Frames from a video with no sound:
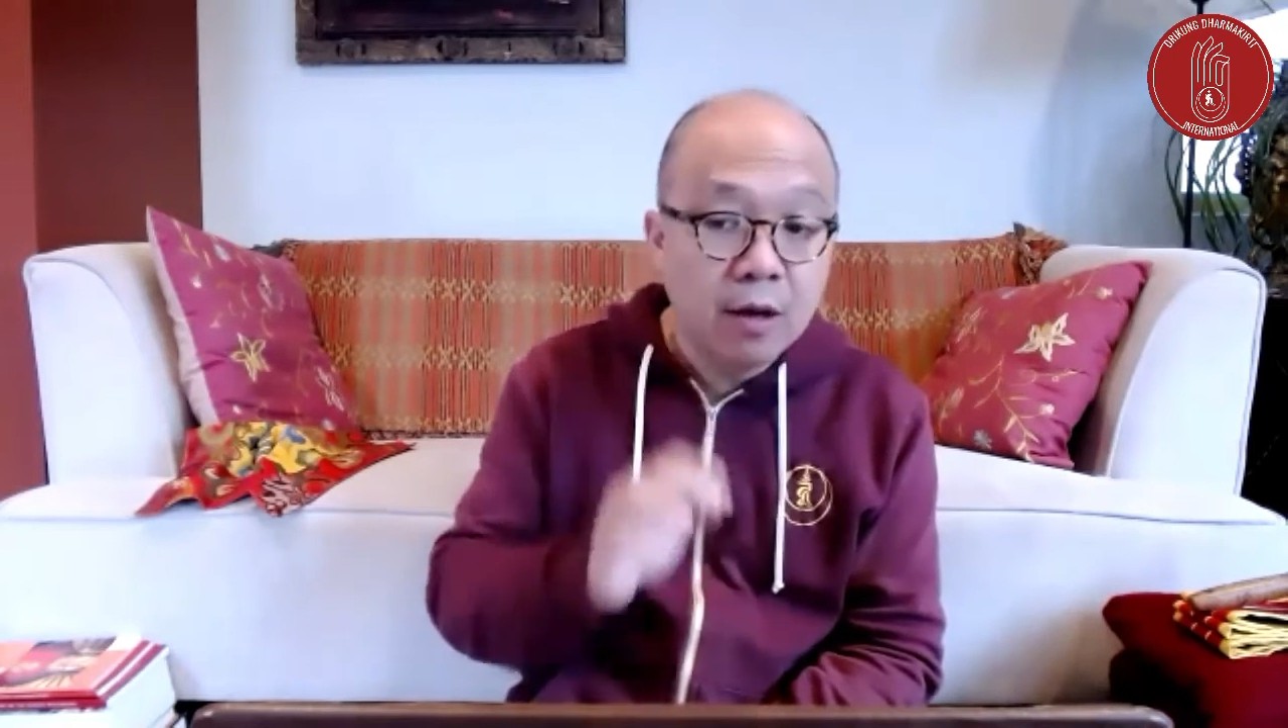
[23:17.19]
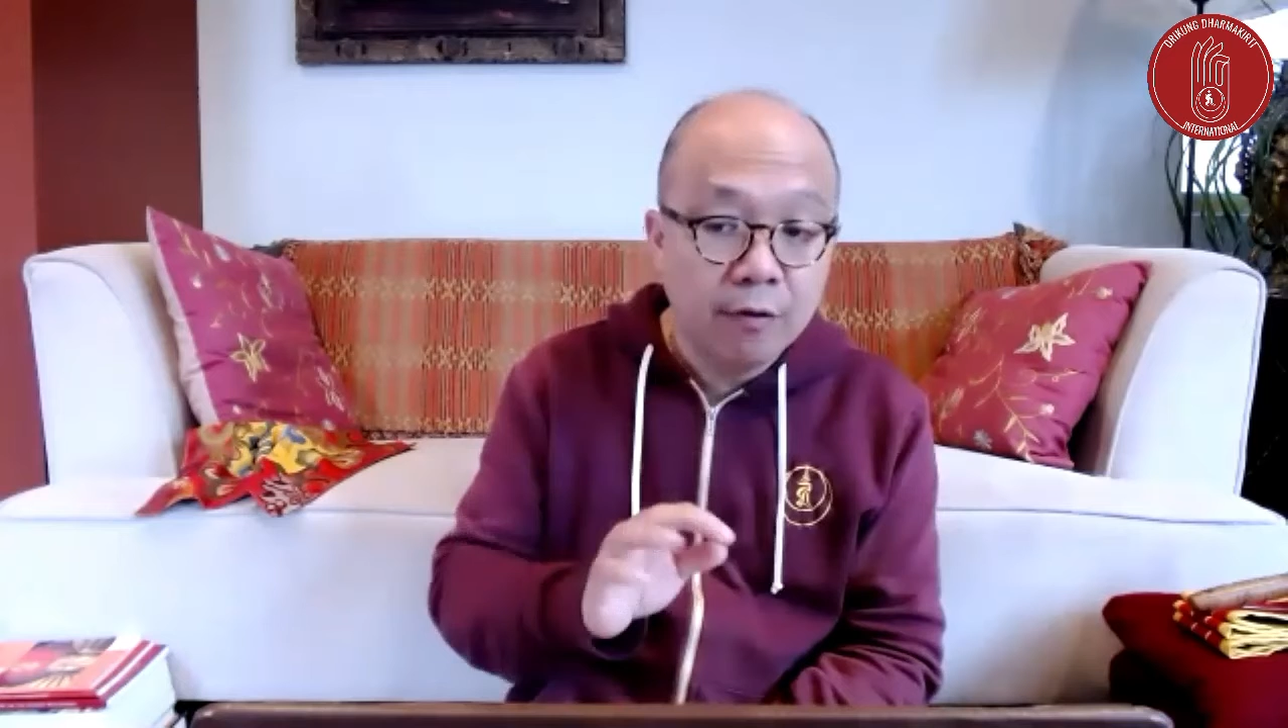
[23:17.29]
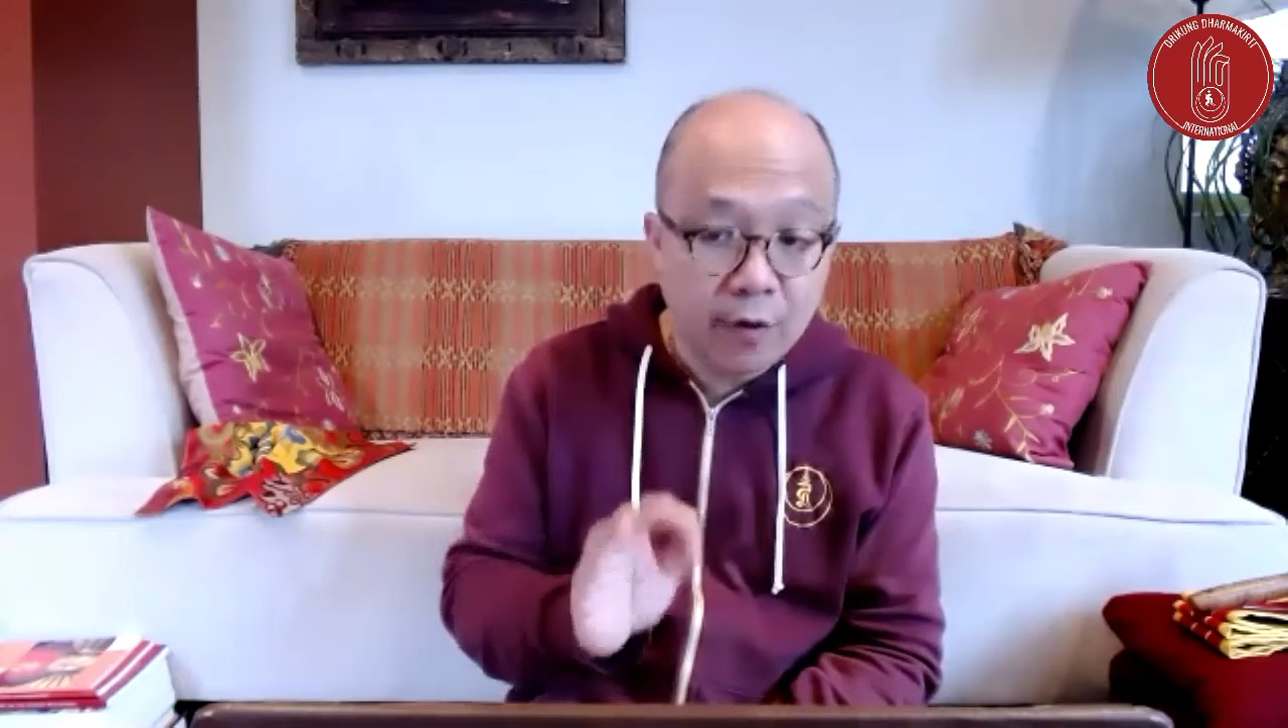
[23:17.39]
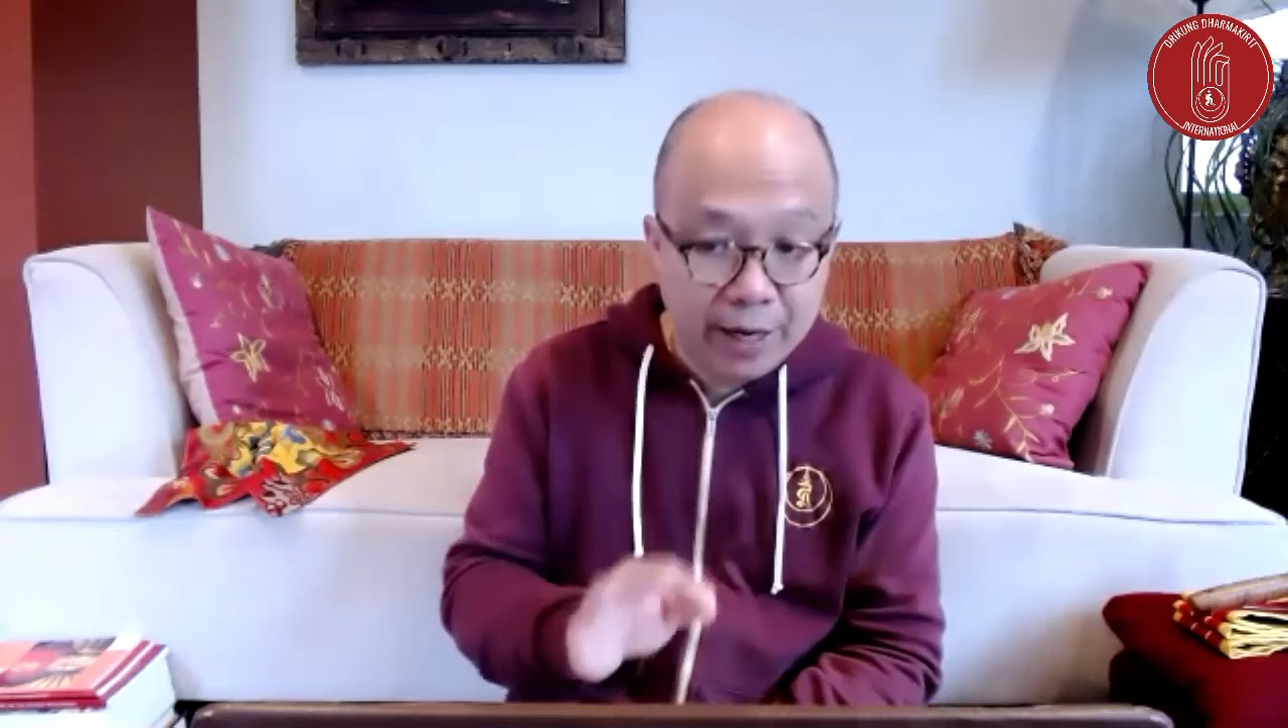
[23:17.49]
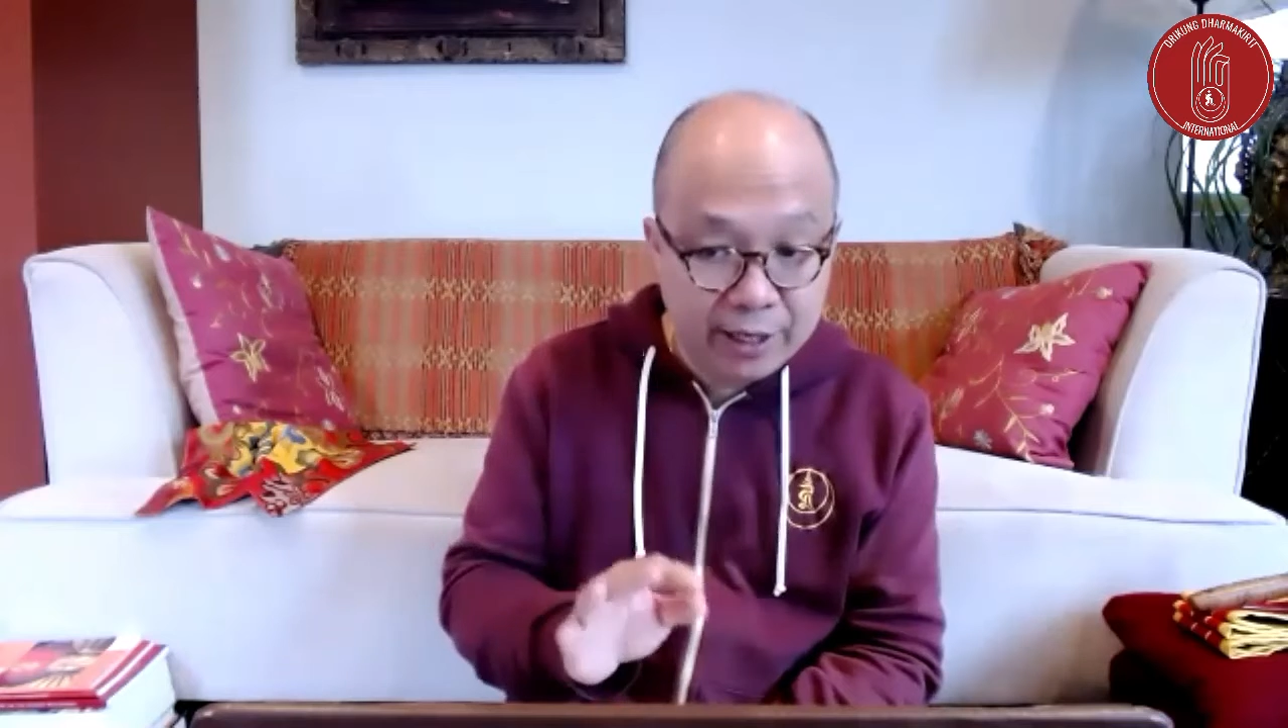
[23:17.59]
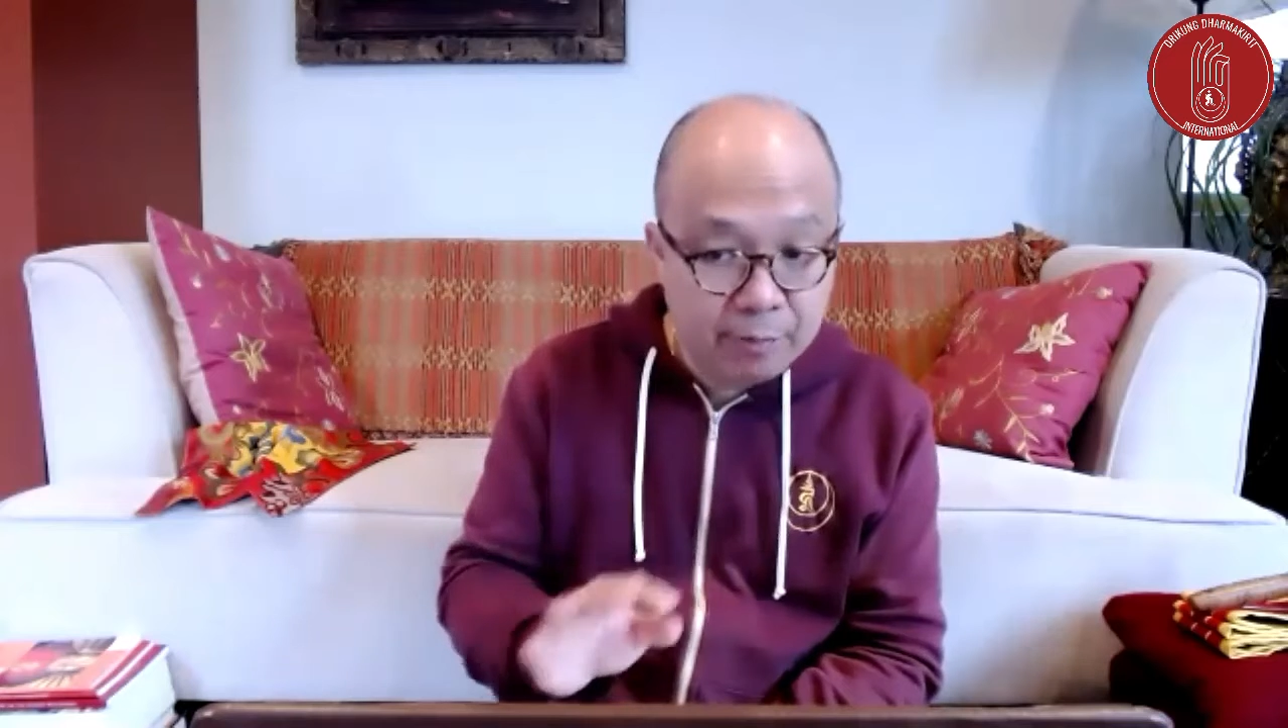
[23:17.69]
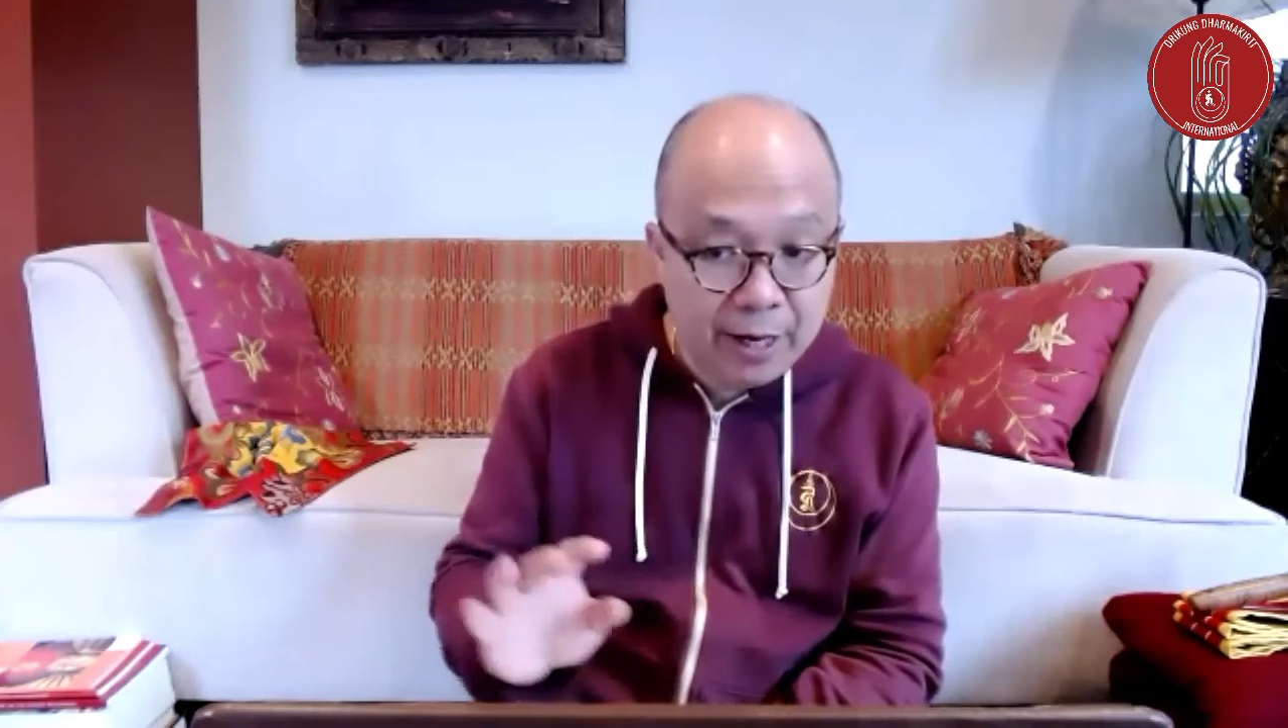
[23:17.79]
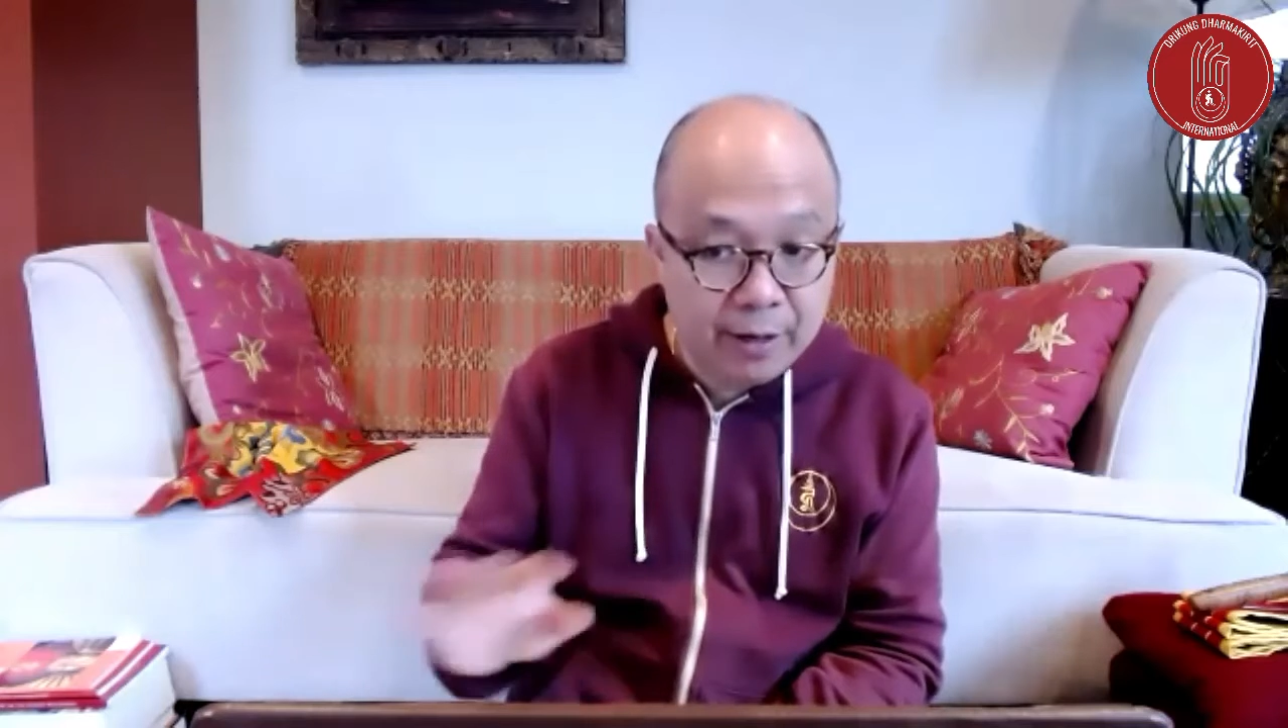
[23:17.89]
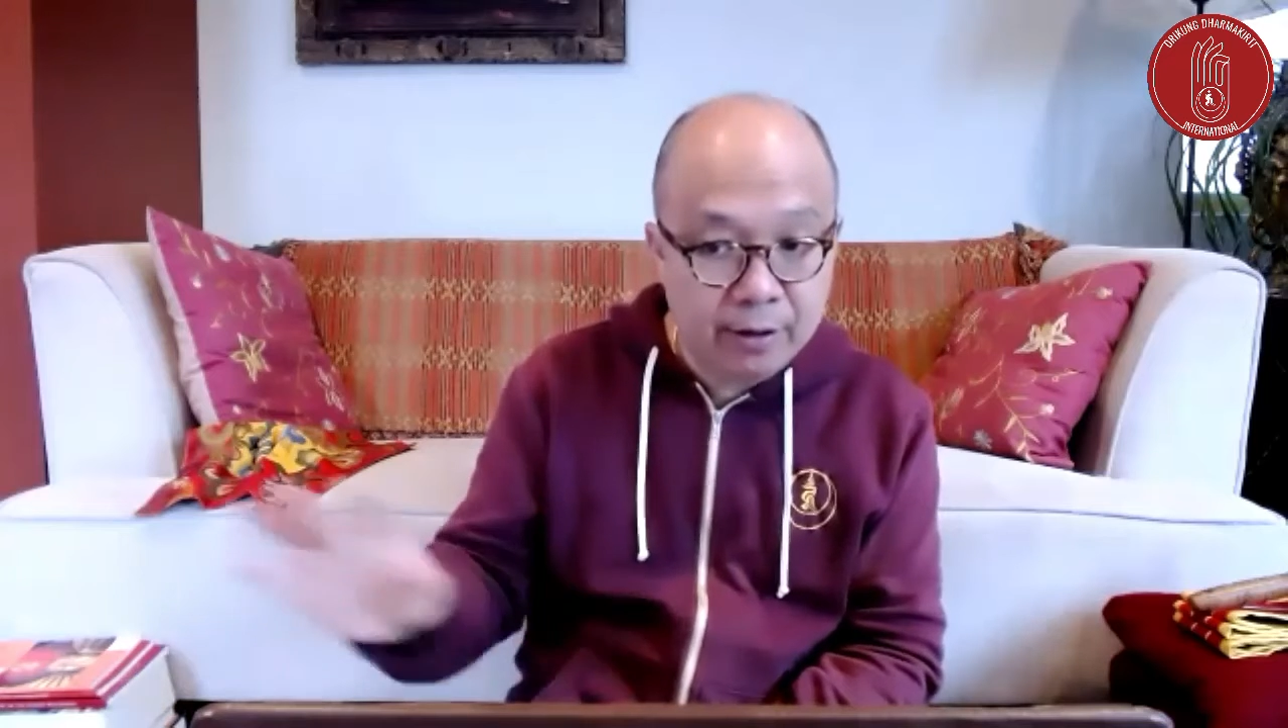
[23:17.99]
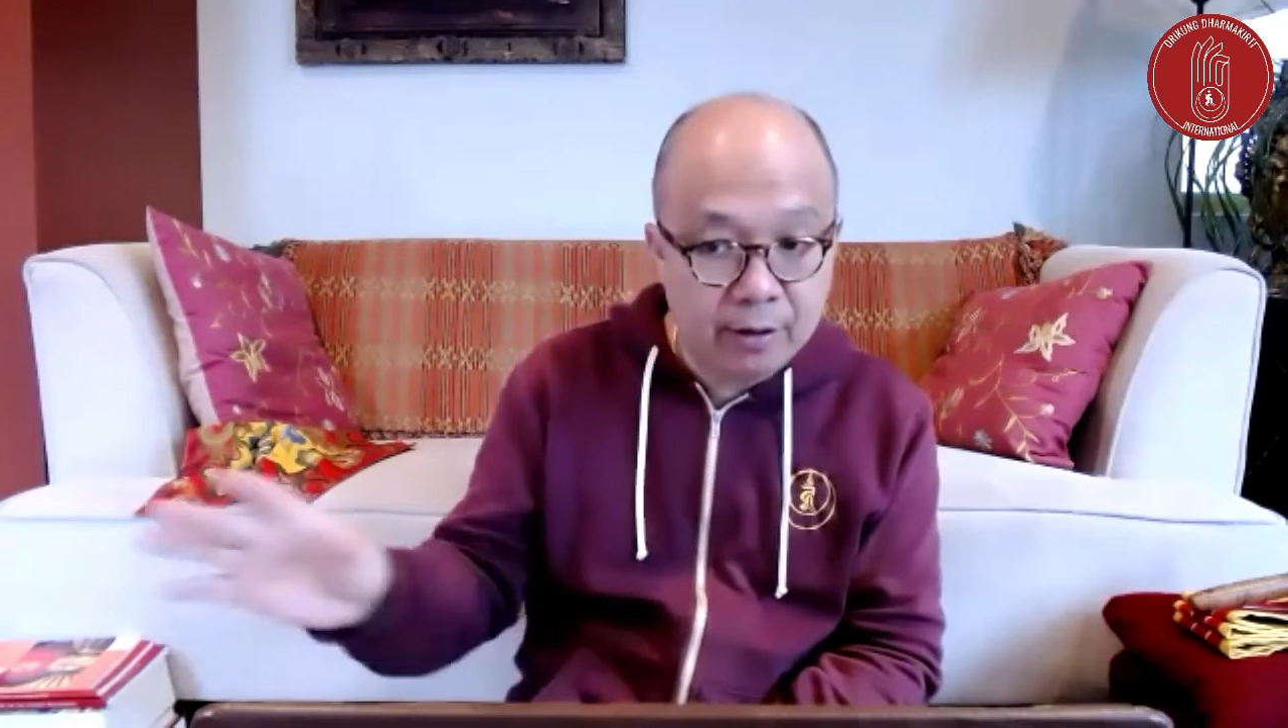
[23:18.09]
for
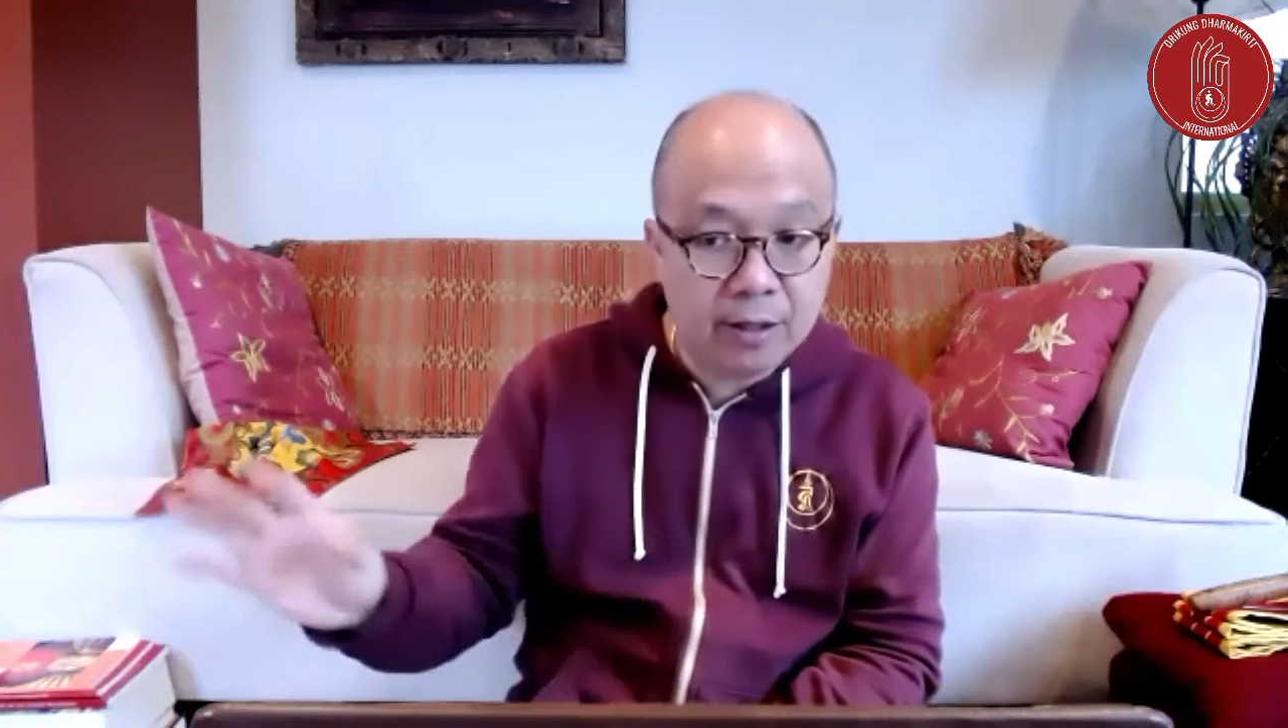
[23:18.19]
explaining